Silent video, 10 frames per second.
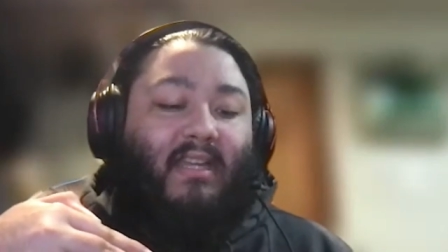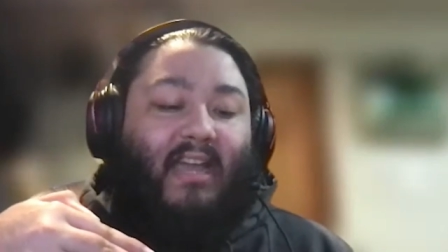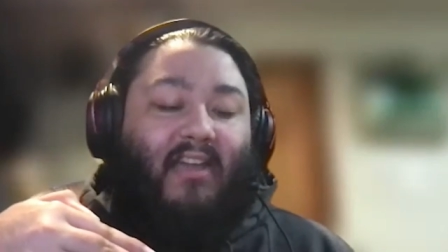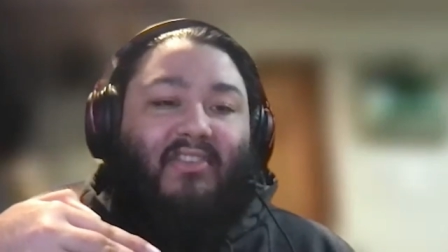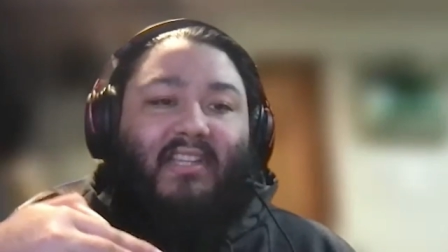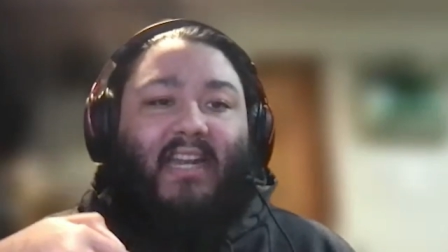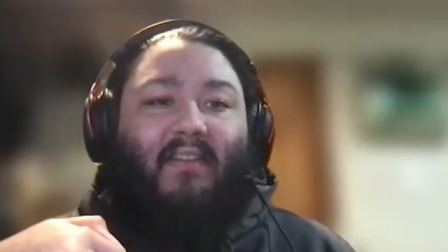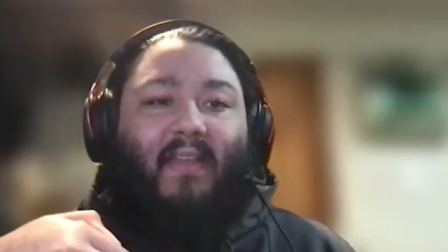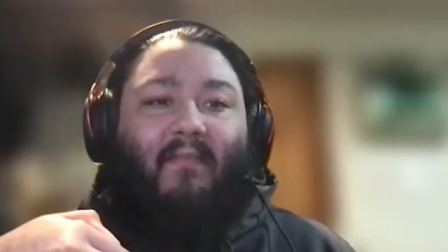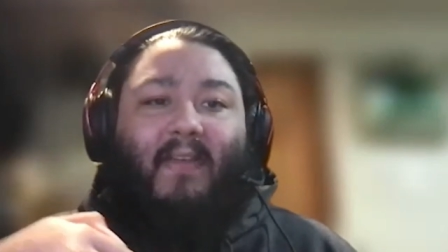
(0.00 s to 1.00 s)
And I was just kind
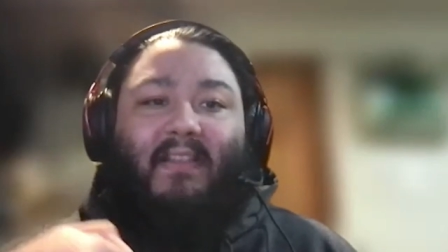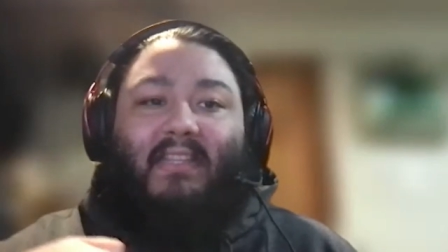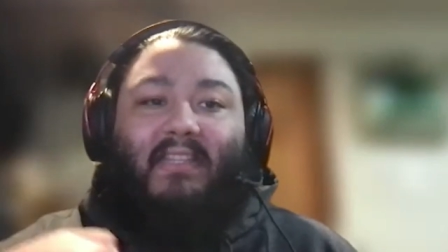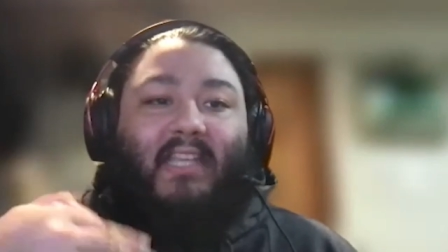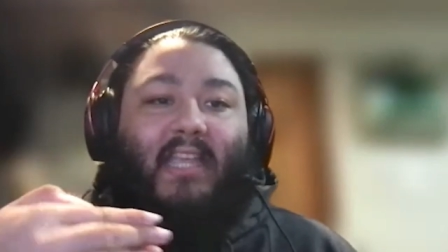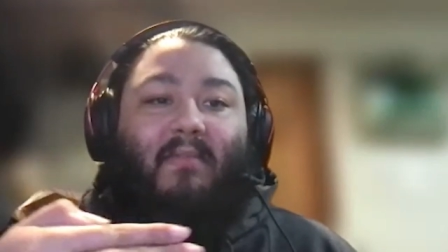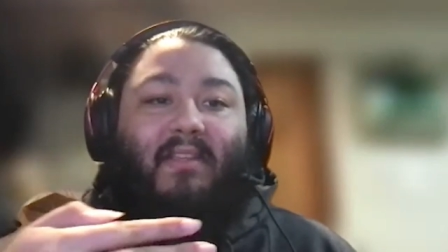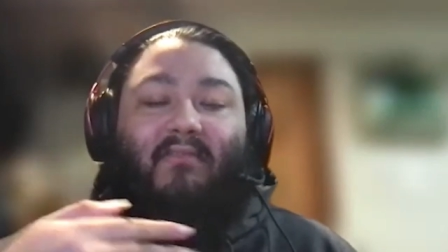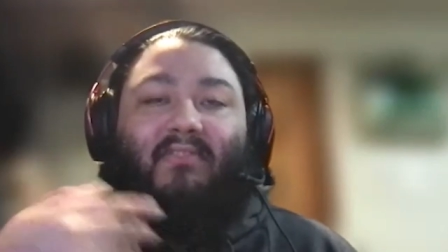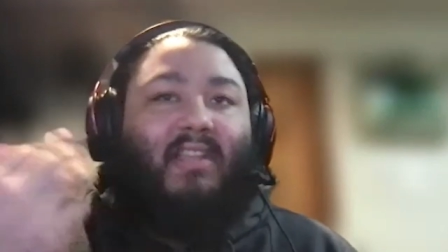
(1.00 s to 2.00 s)
of like venting to him
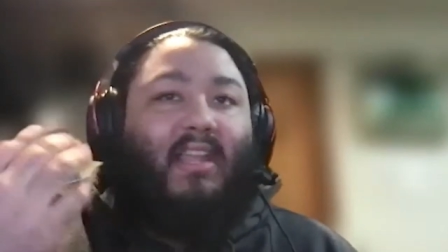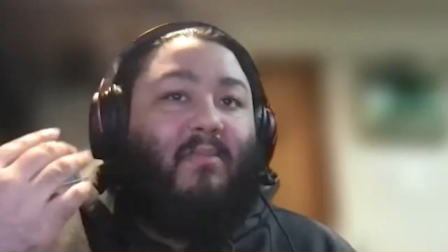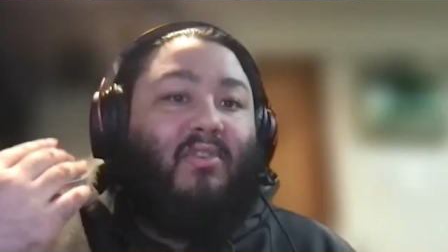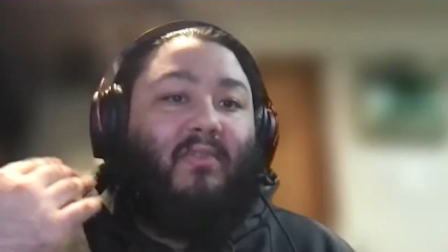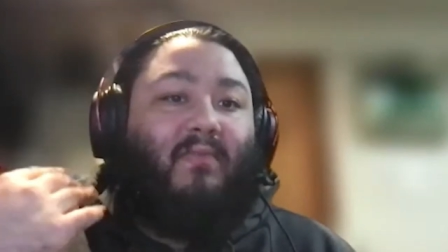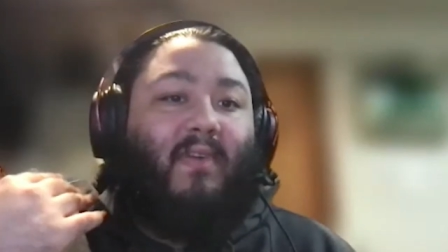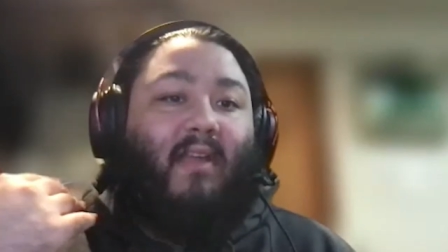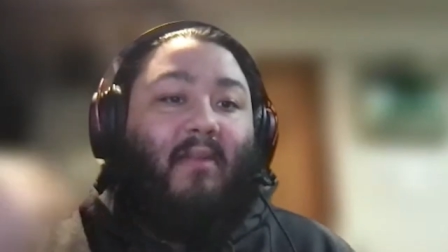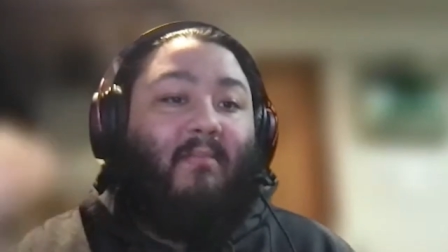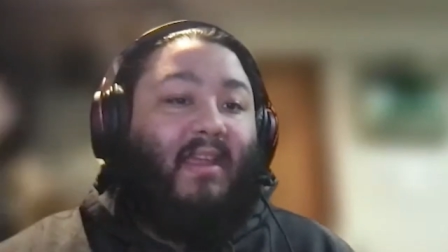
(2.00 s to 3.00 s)
because he was just like a mutual friend
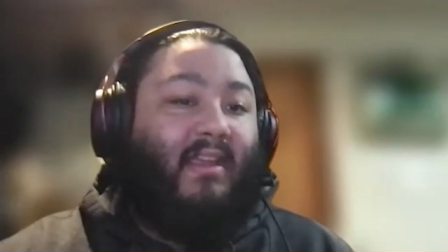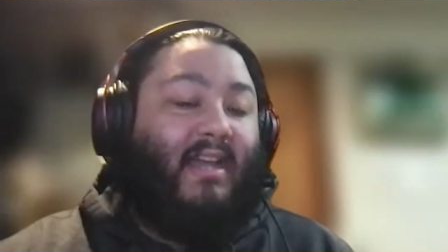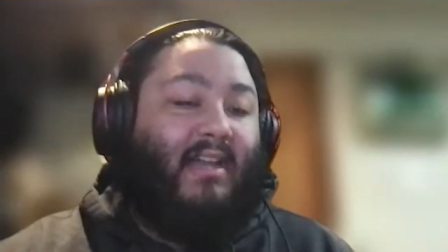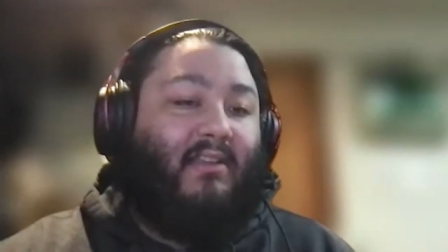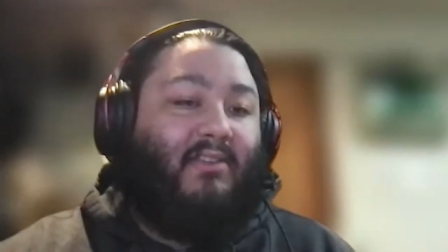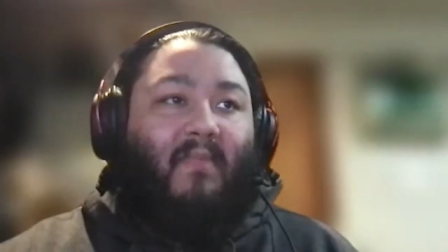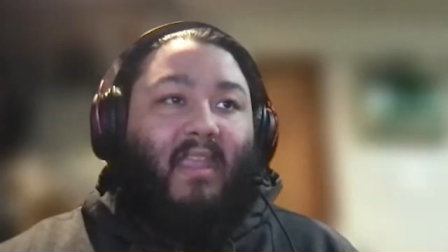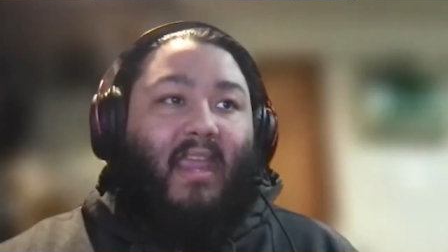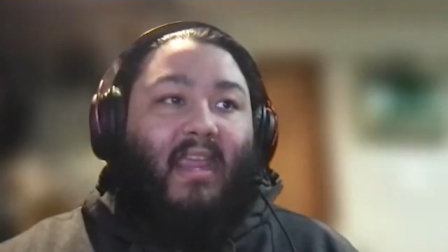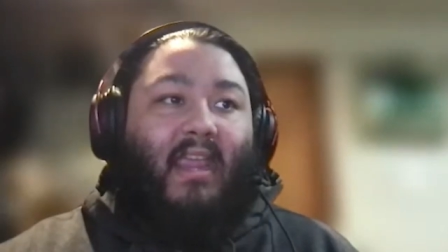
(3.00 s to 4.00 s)
I had met in college,
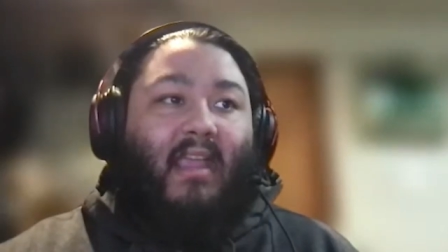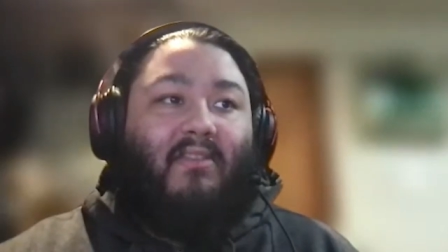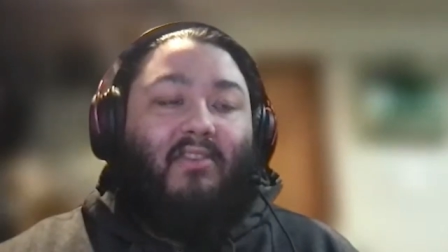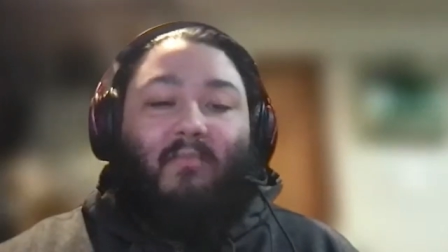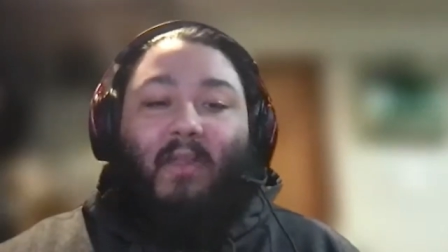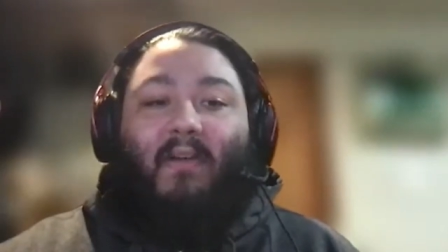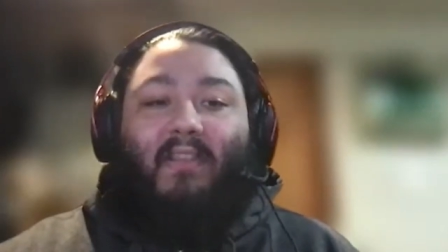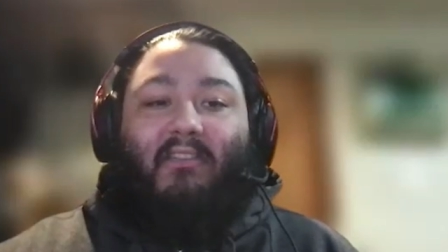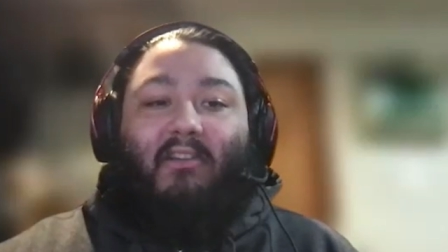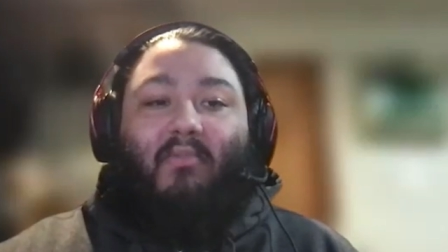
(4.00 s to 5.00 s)
and he had told me
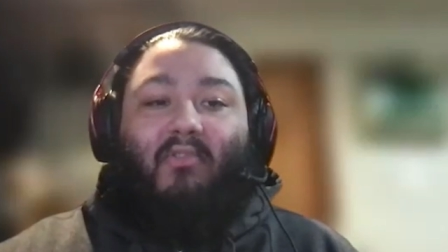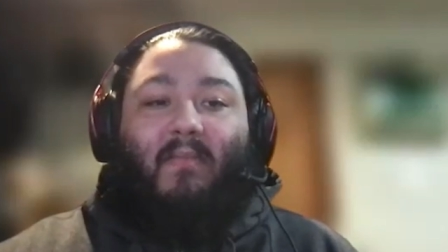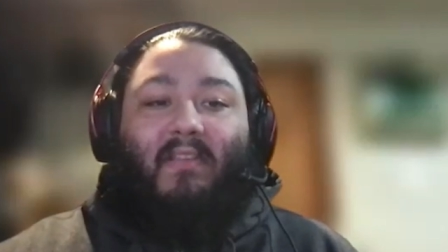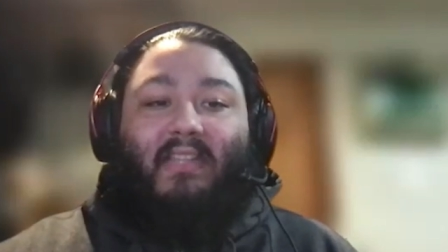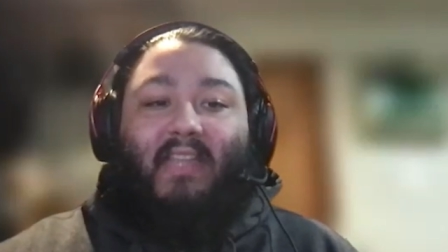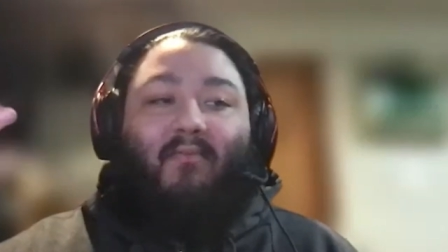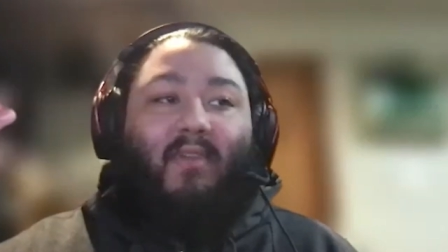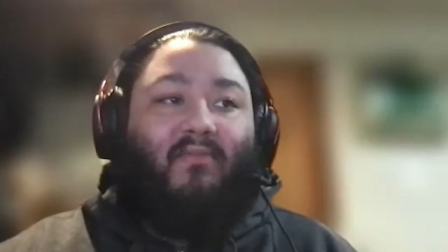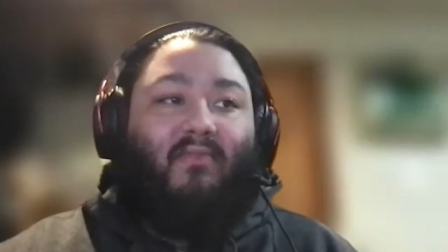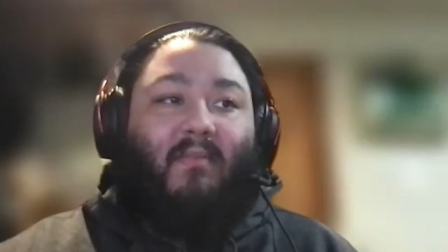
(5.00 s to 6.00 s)
about the Year Up program because he had
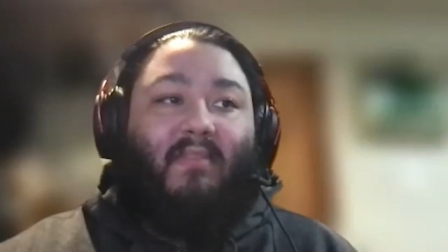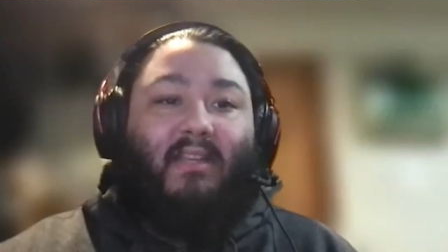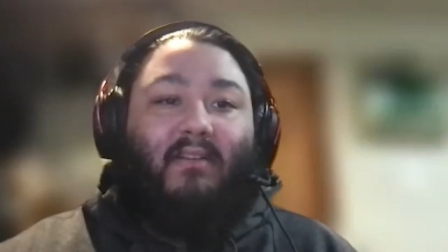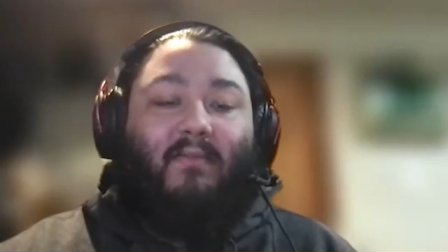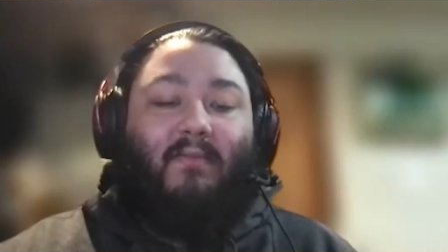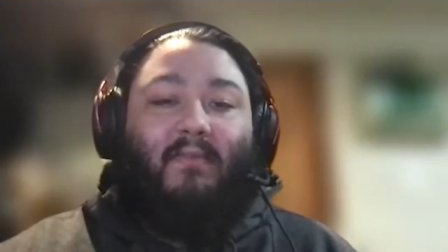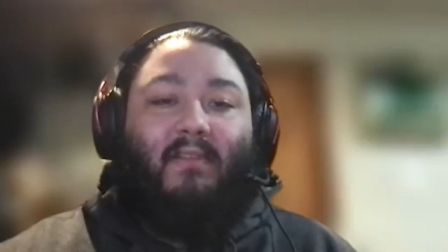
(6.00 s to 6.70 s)
went through himself.